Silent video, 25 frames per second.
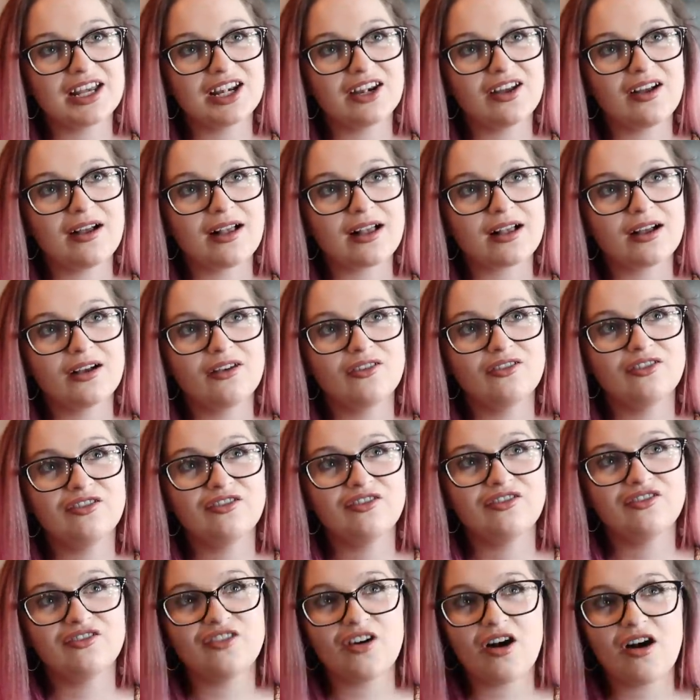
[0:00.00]
like
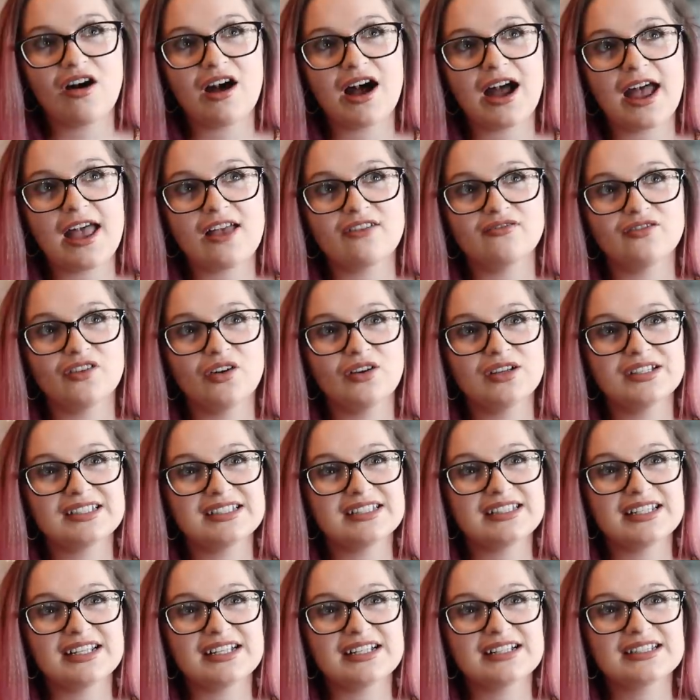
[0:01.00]
five,
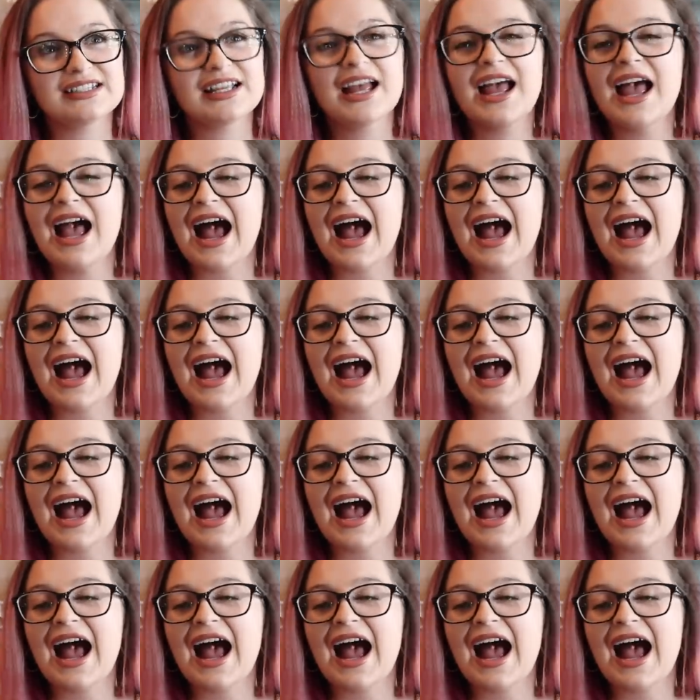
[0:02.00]
six,